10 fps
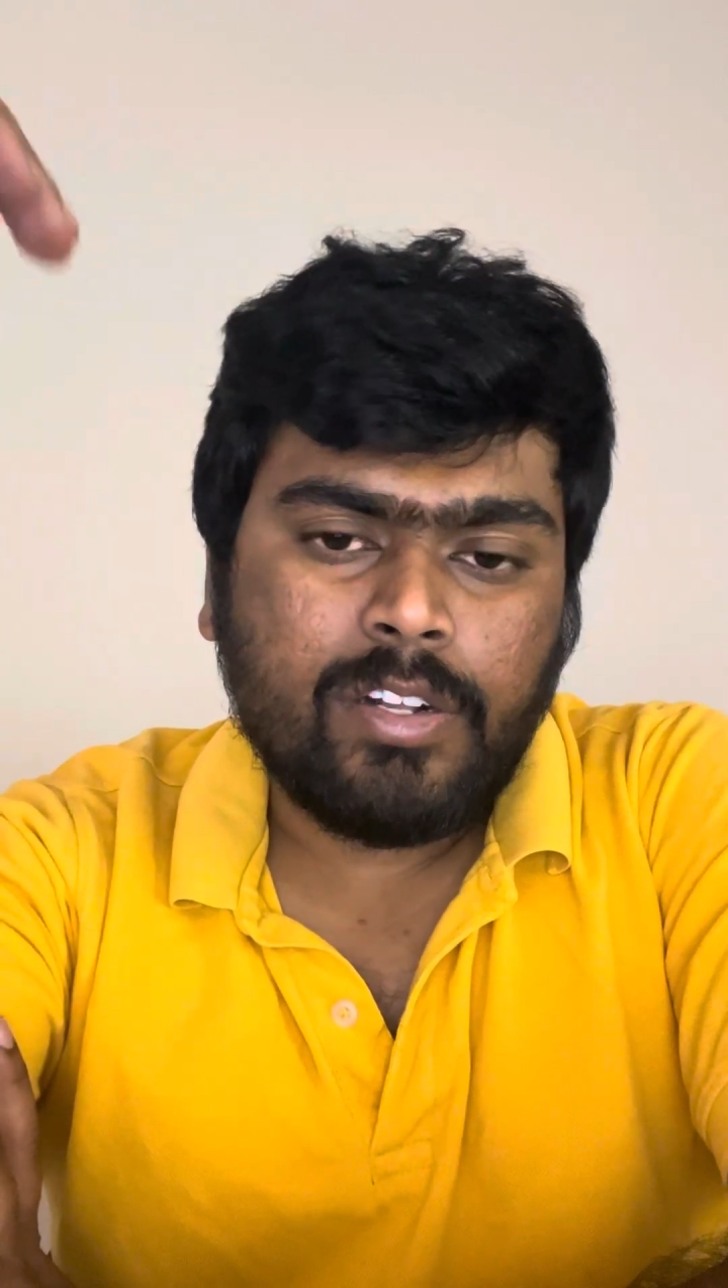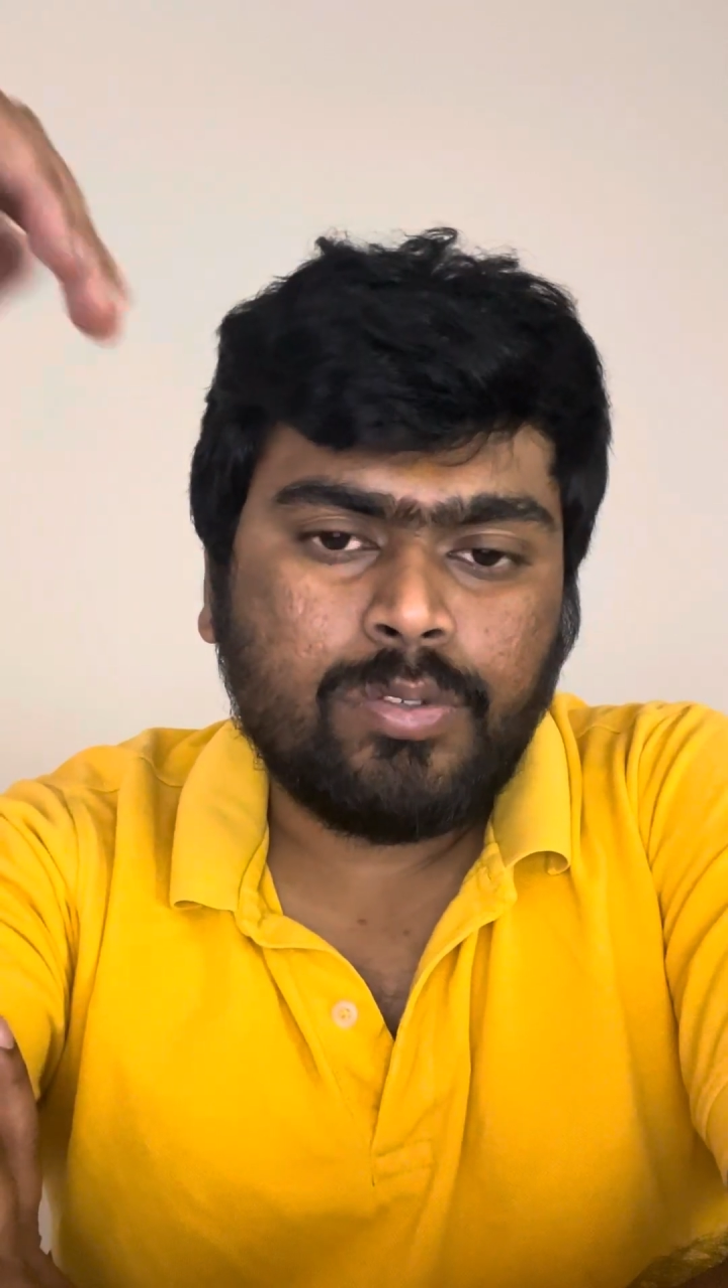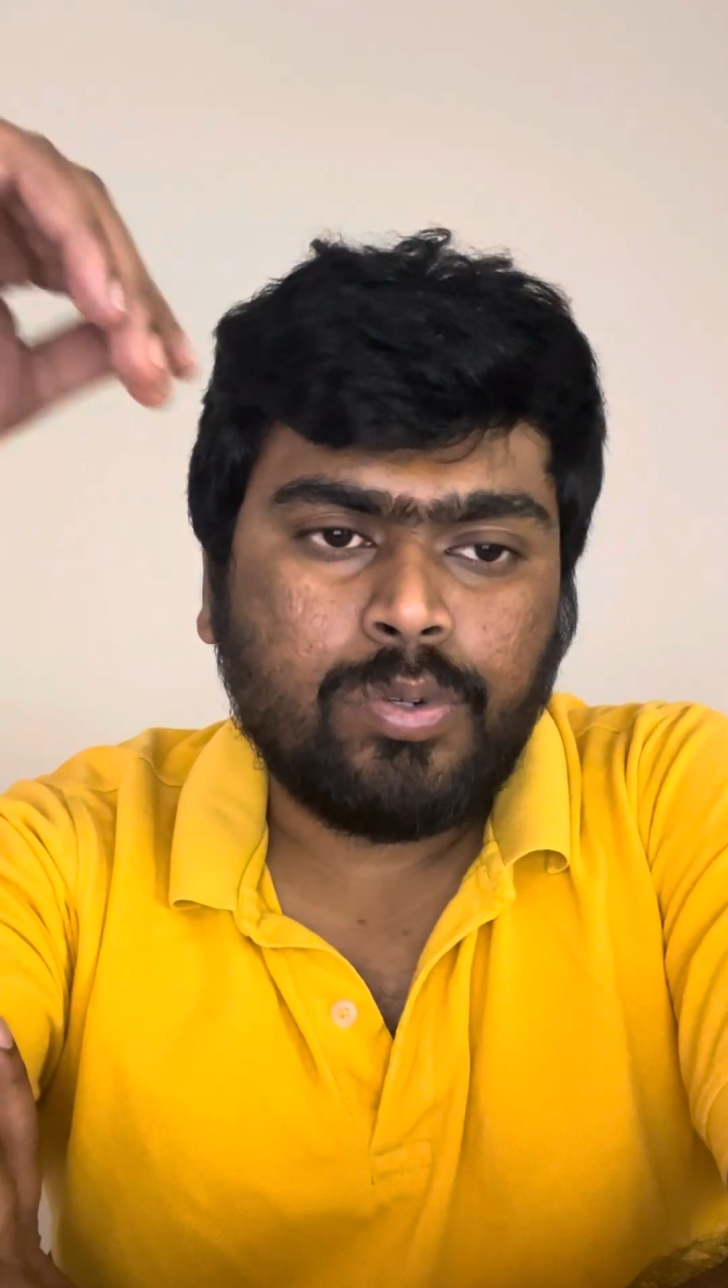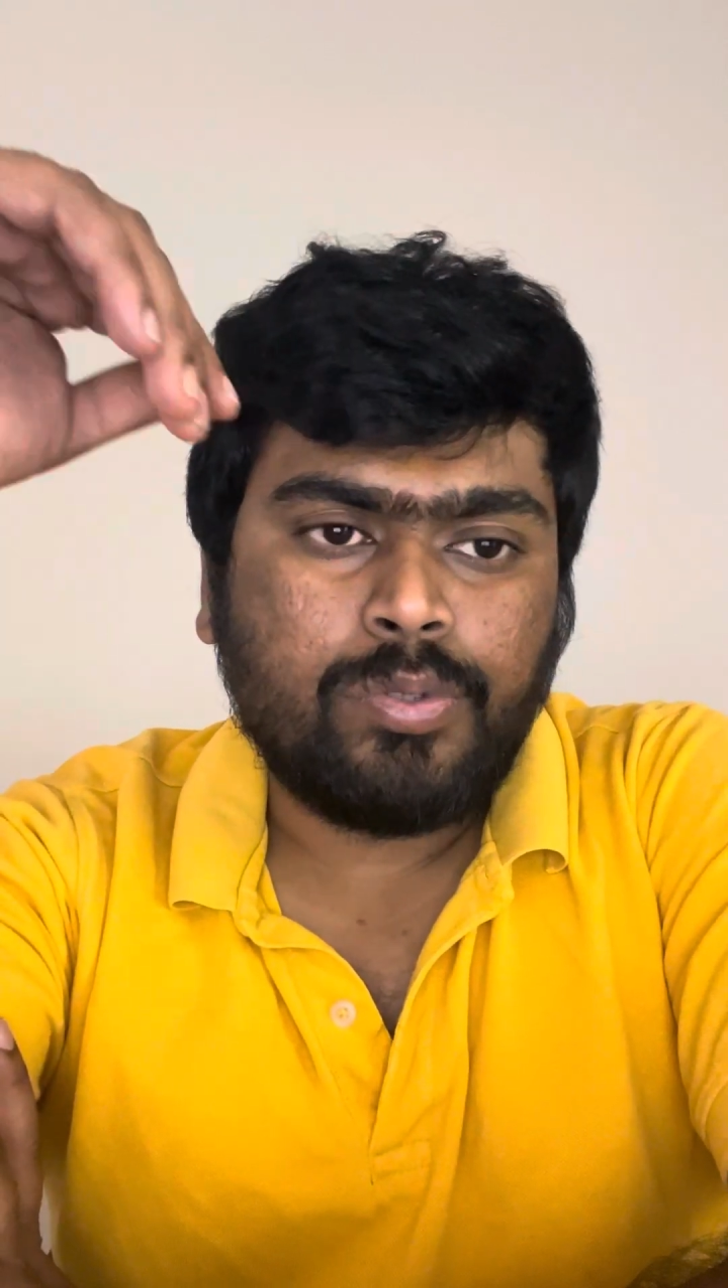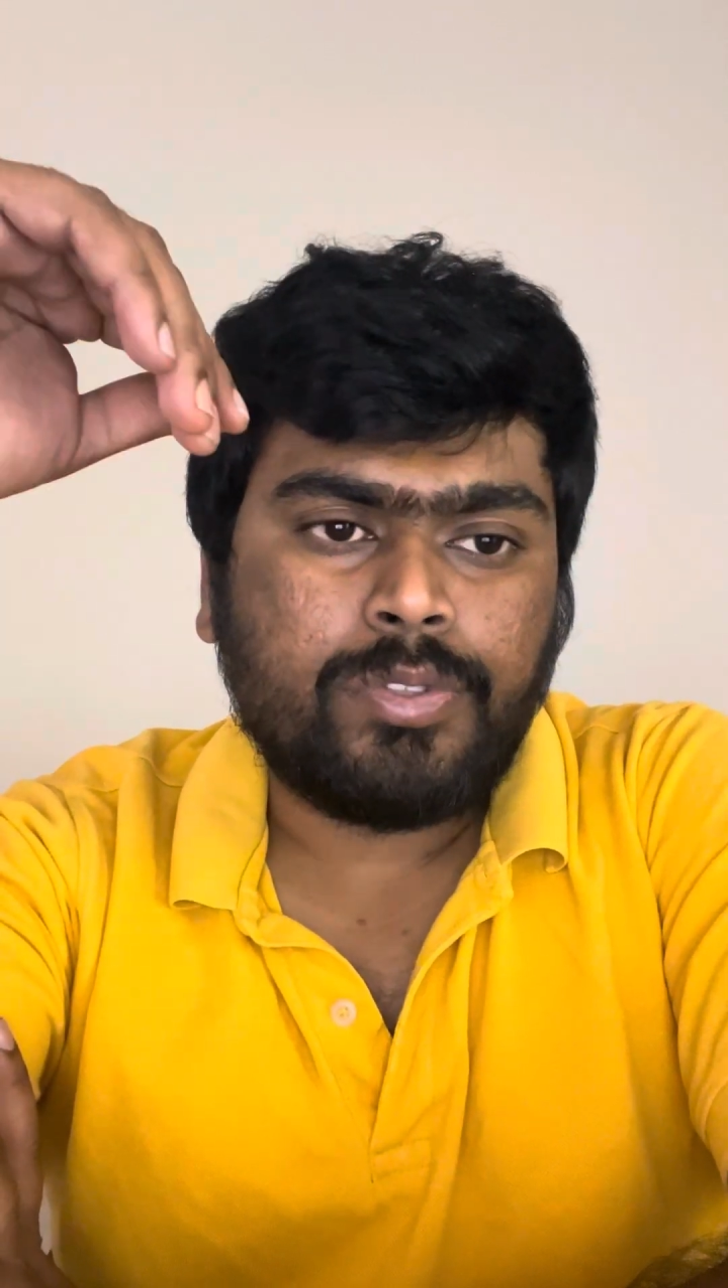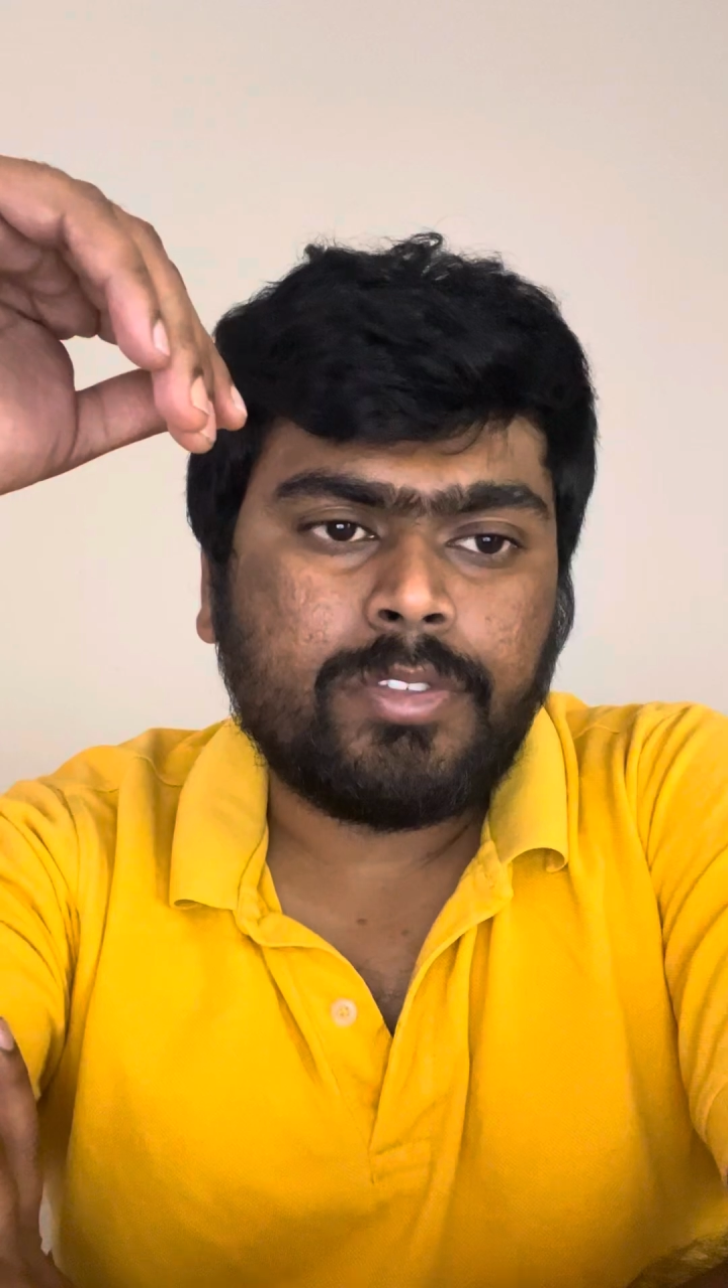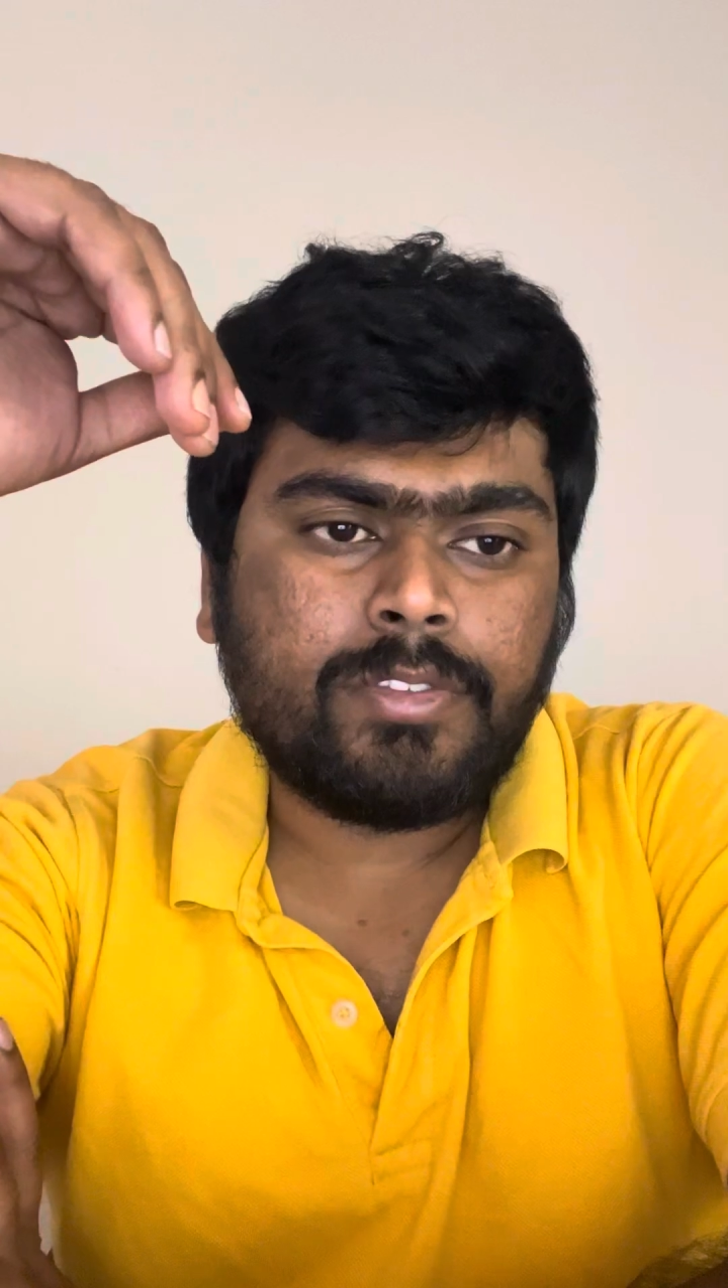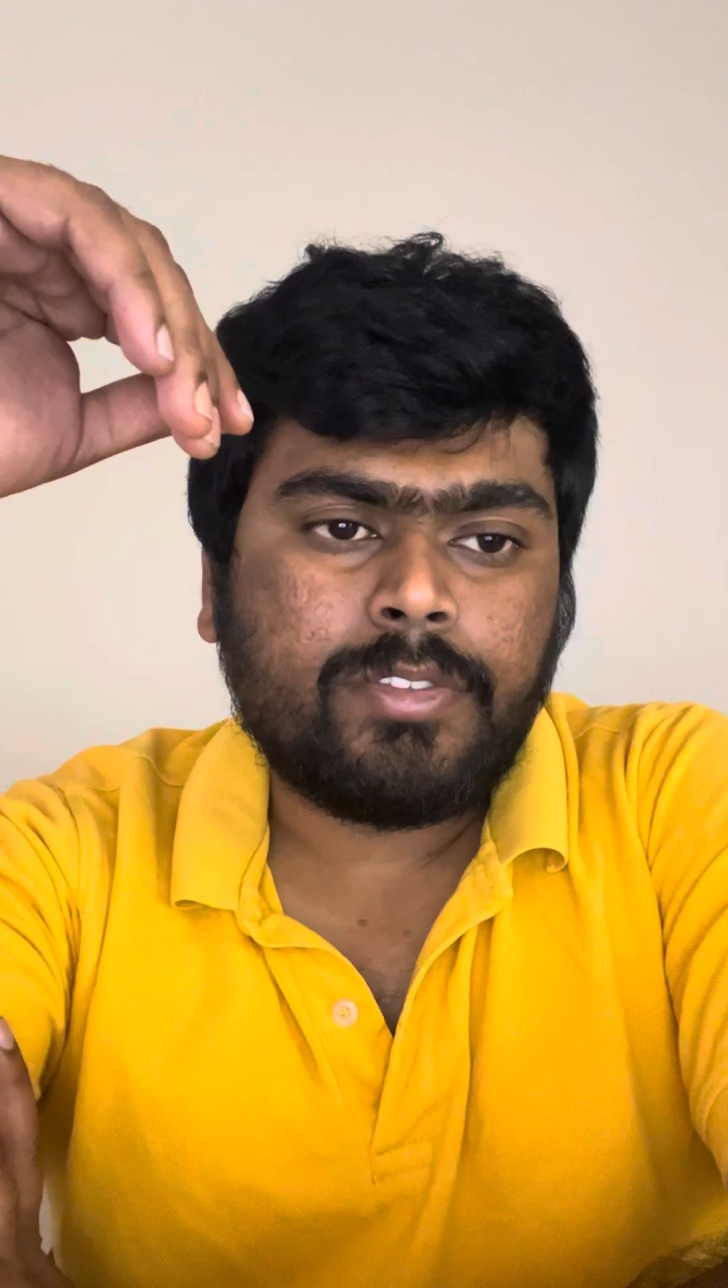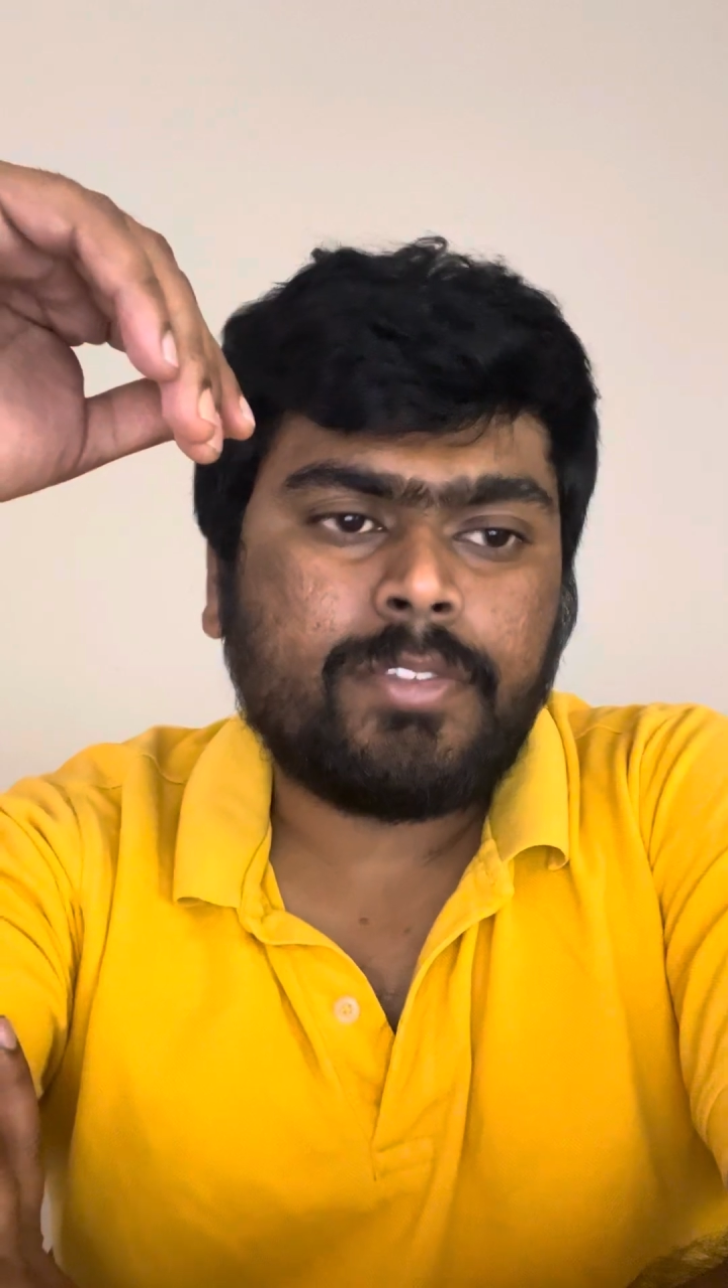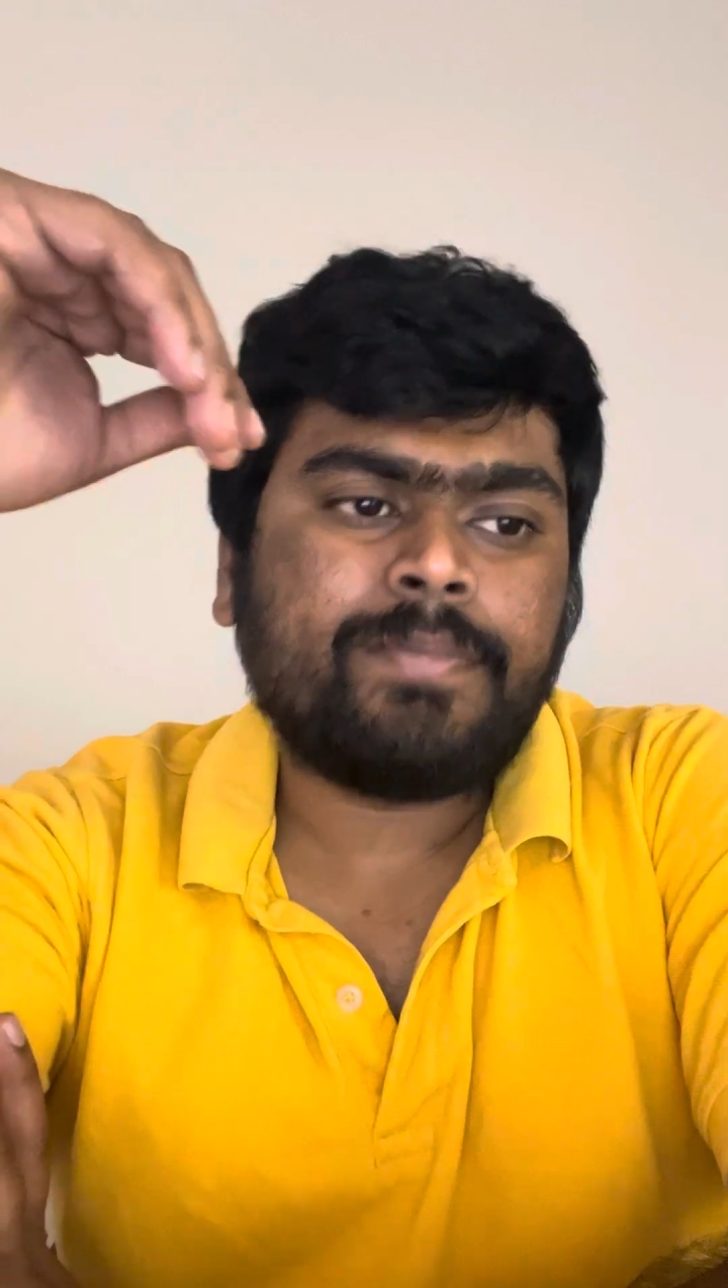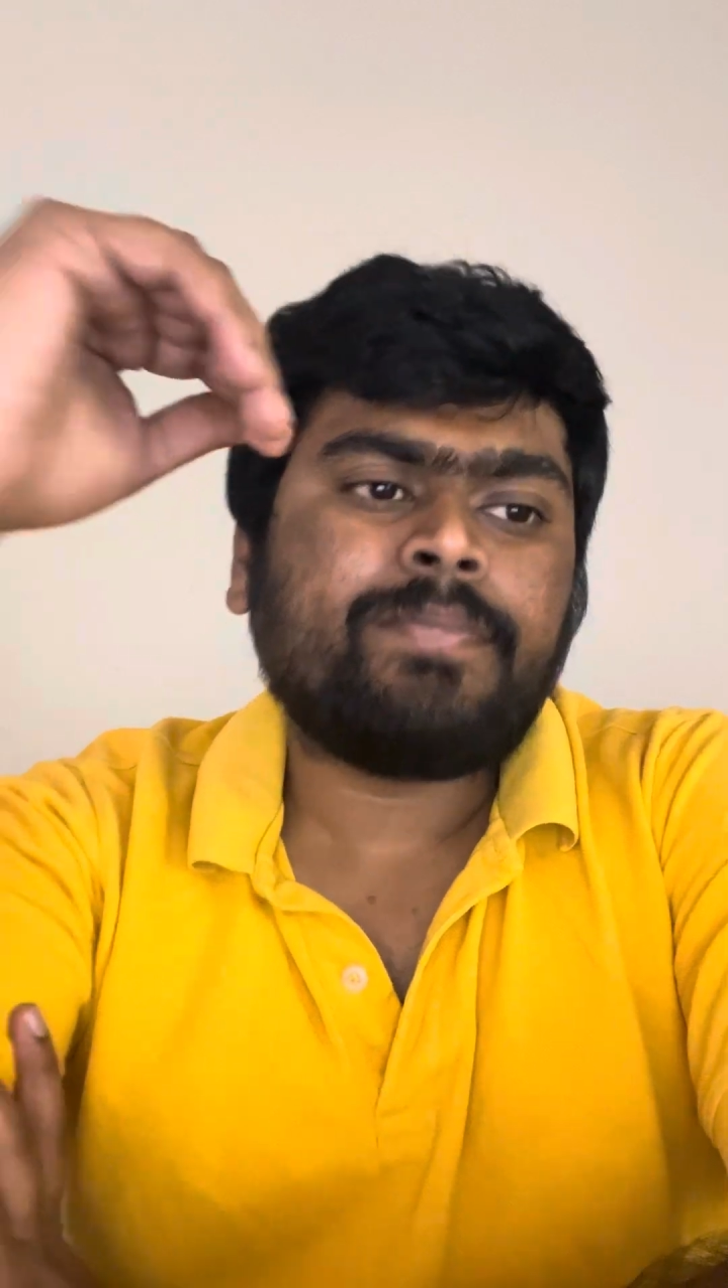solutions.